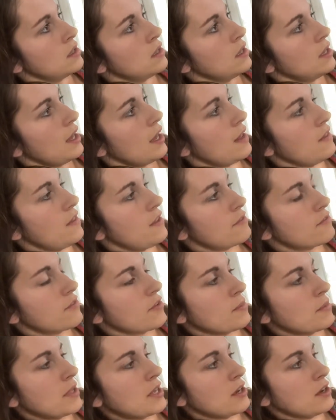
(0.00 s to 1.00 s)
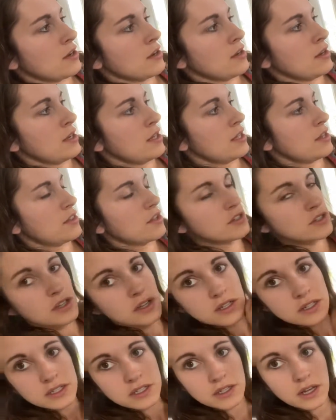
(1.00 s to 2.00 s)
And then from here, there's
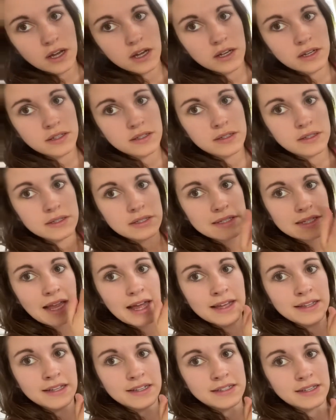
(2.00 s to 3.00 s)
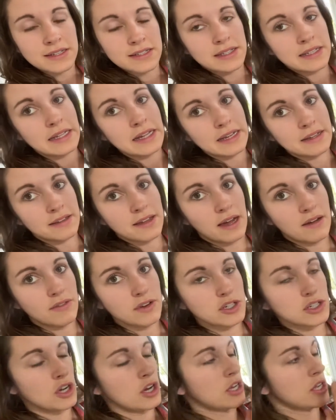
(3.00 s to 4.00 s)
a slide that says select cover
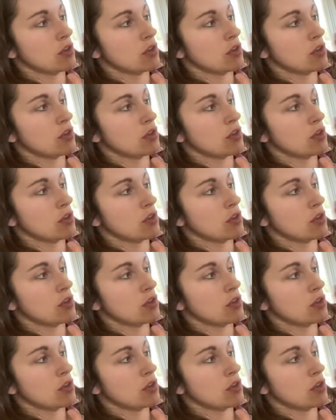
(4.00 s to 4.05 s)
shot.